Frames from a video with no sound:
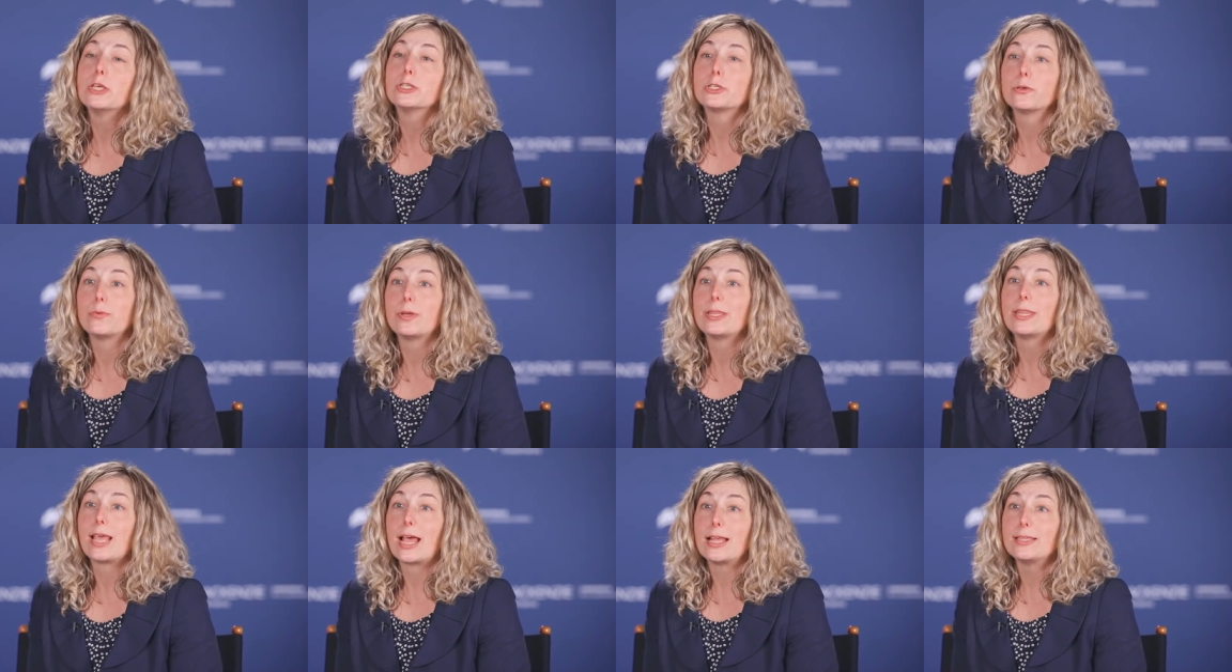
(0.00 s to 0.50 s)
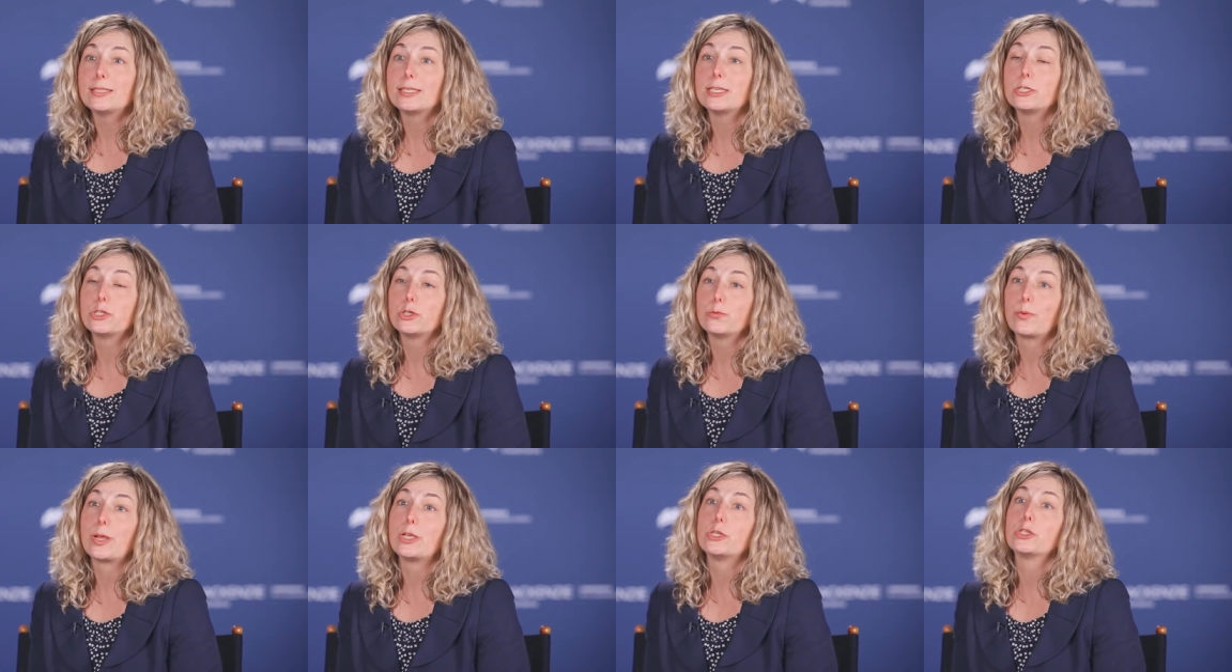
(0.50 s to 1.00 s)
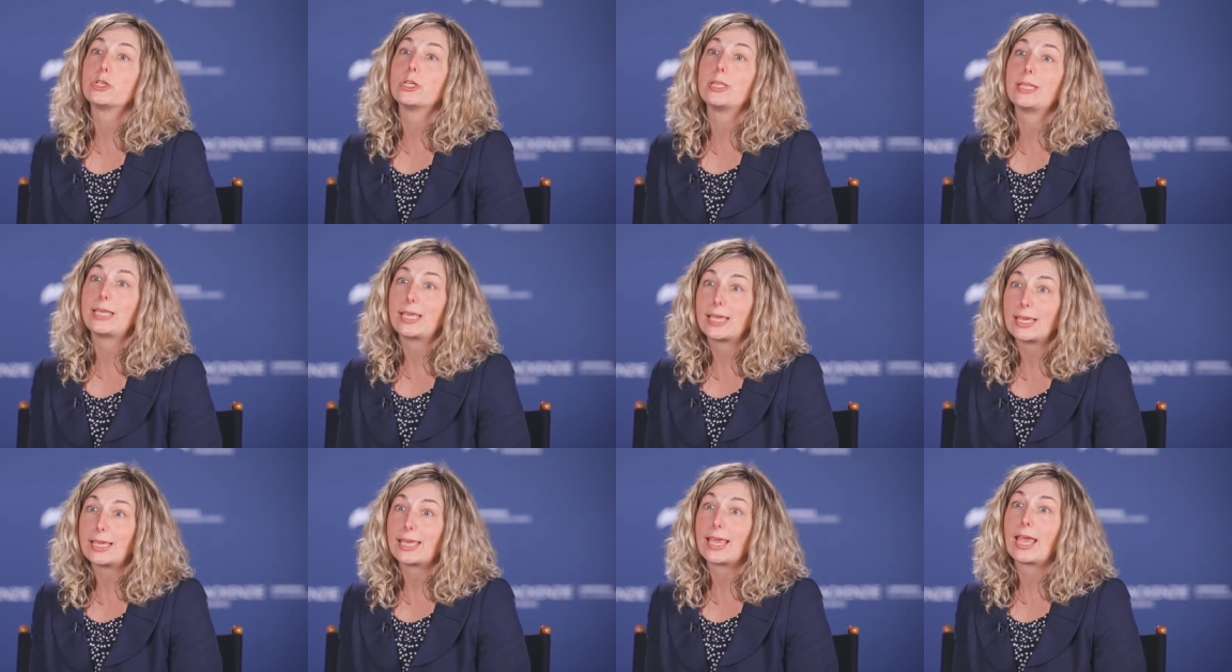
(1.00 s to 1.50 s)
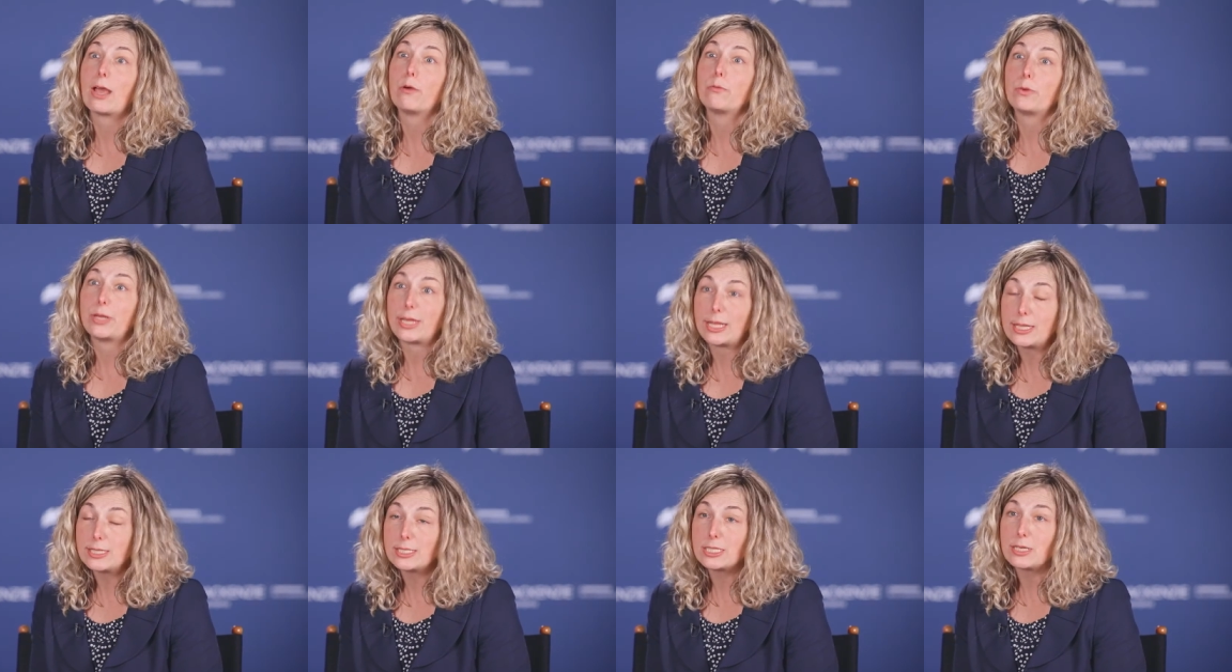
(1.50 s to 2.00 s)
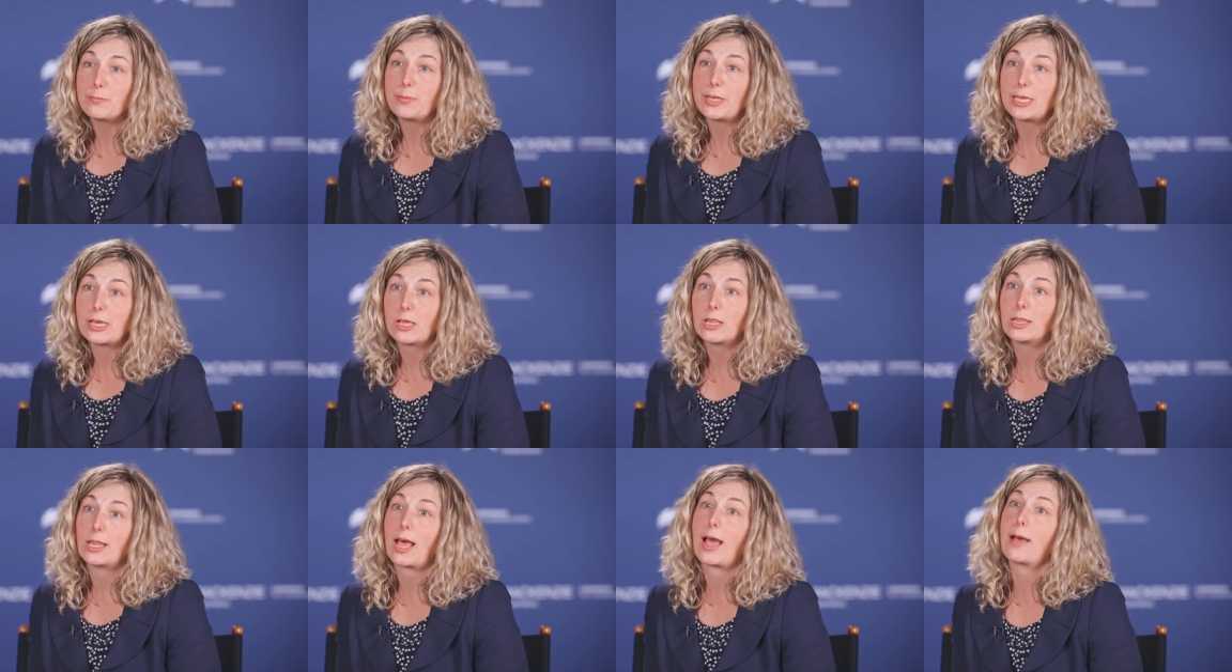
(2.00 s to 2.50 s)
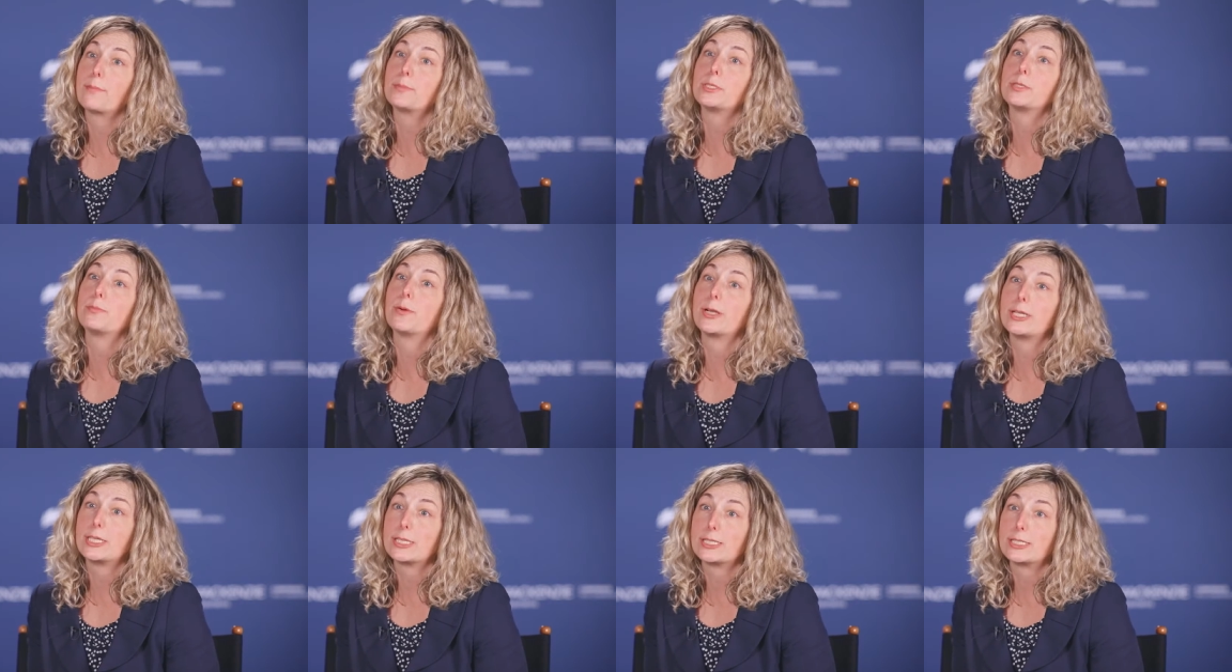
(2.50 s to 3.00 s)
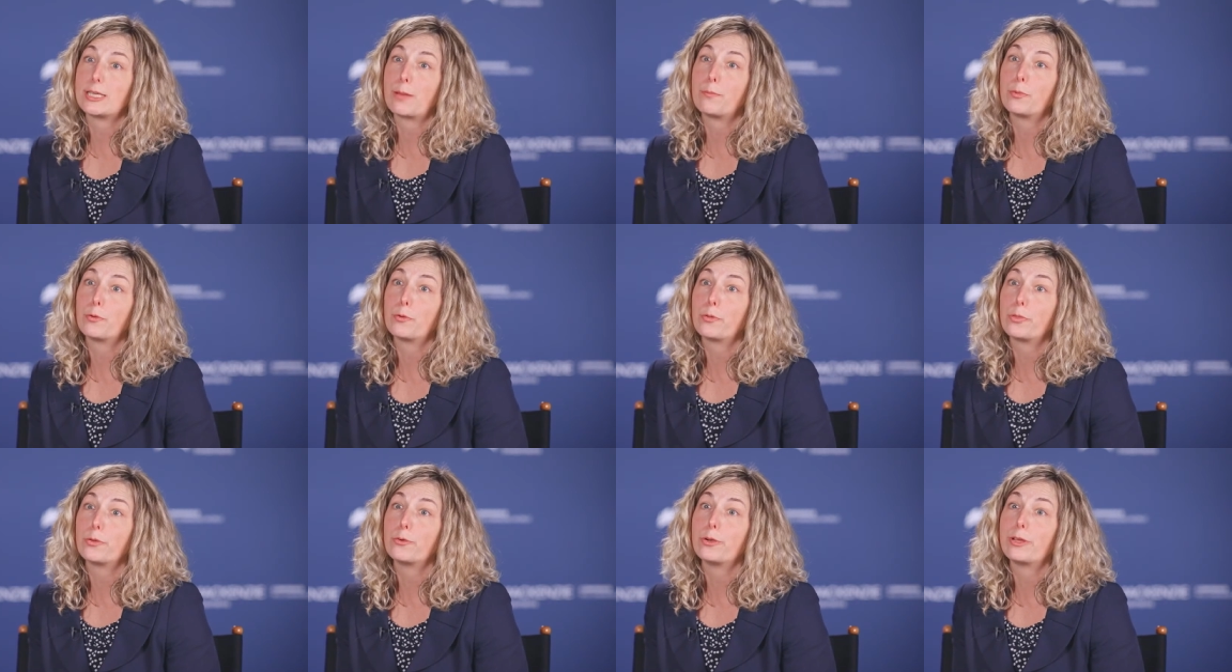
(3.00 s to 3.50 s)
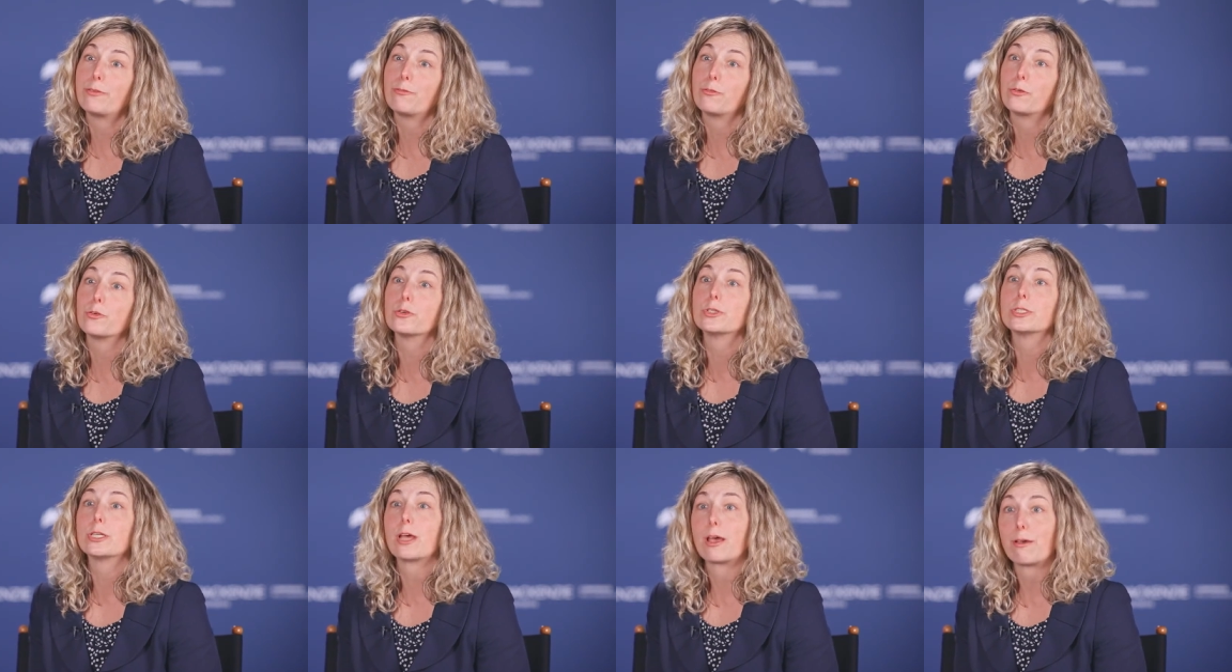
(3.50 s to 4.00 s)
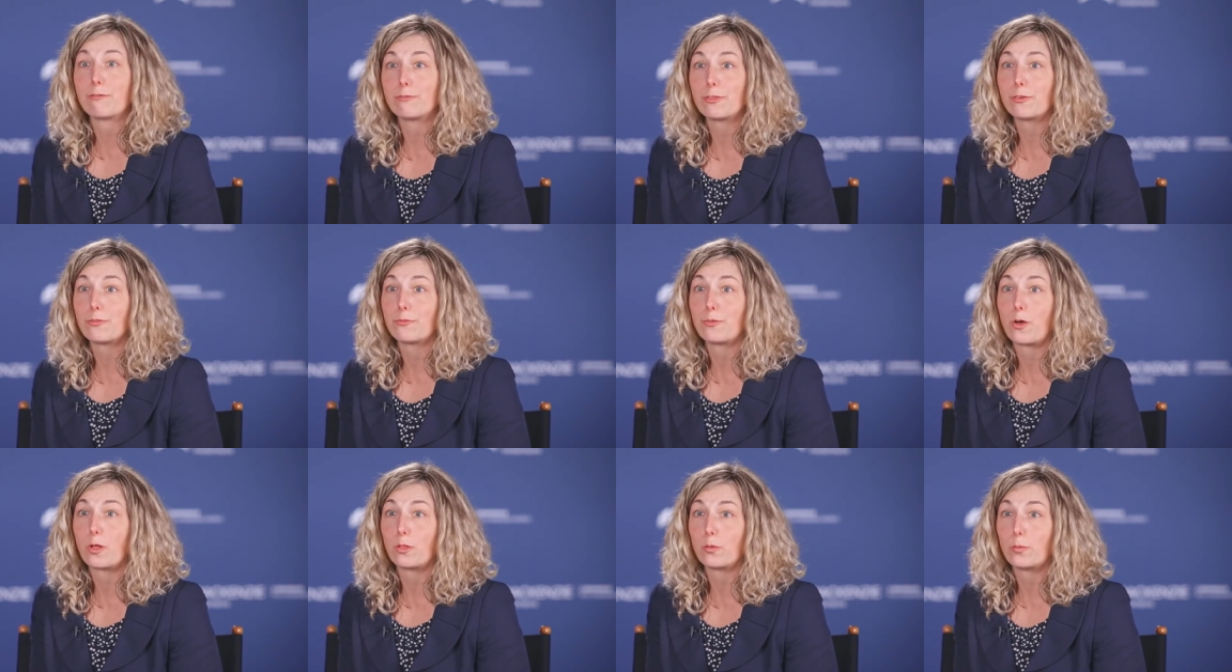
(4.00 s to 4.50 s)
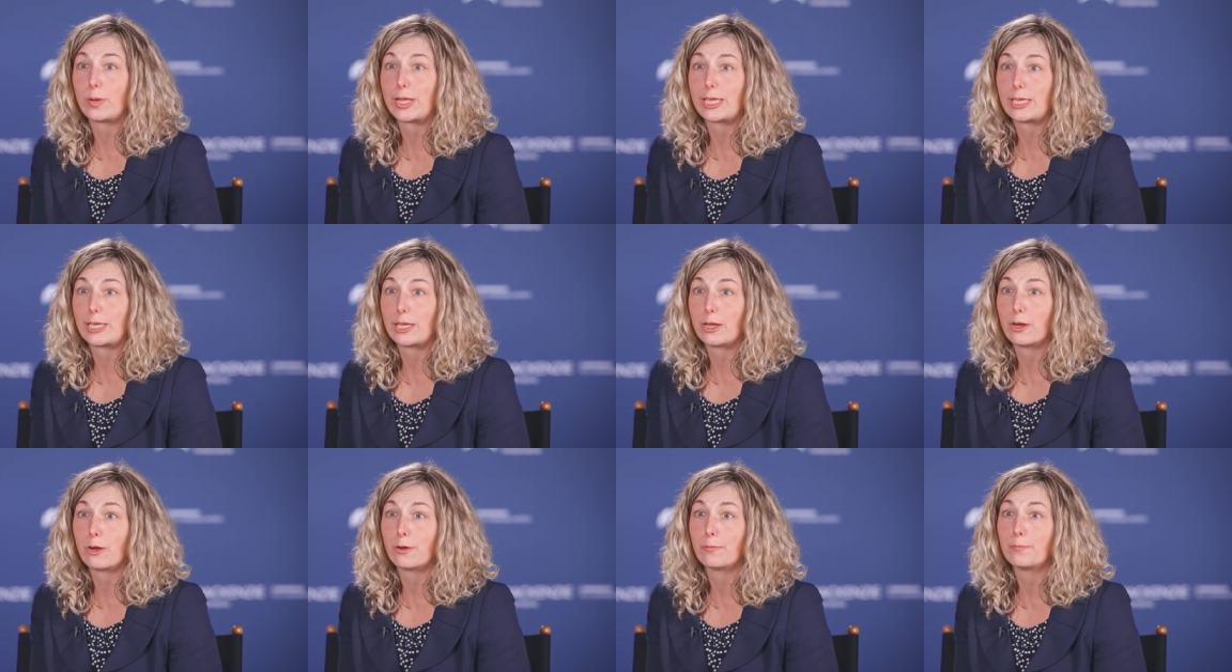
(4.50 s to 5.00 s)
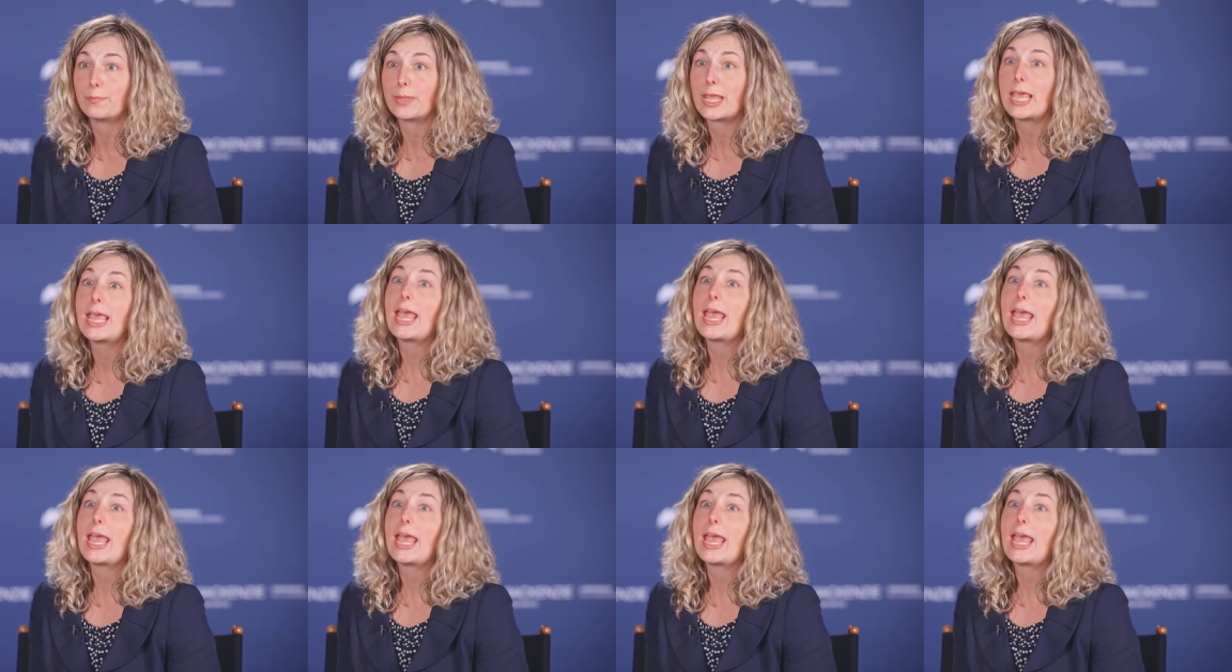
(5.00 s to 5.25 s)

So in that situation, the account needs to be collapsed by December 31st of the following year.